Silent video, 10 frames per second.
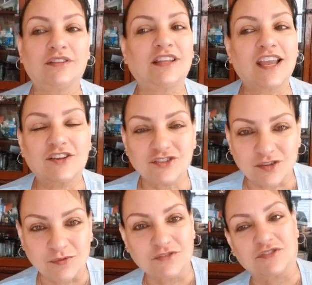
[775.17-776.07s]
thank you so
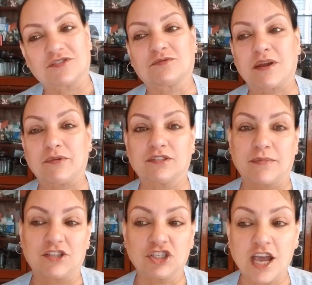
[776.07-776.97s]
much for subscribing to
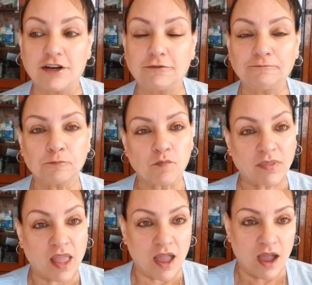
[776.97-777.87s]
my channel.
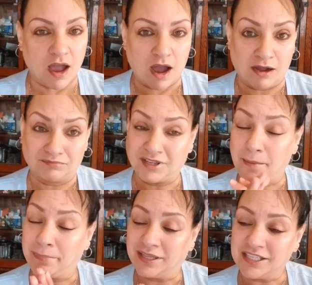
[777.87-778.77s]
Um,
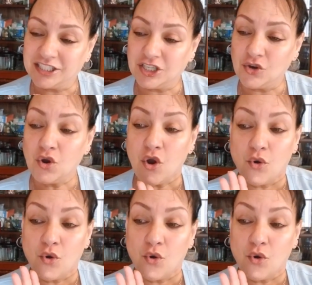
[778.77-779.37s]
God bless you.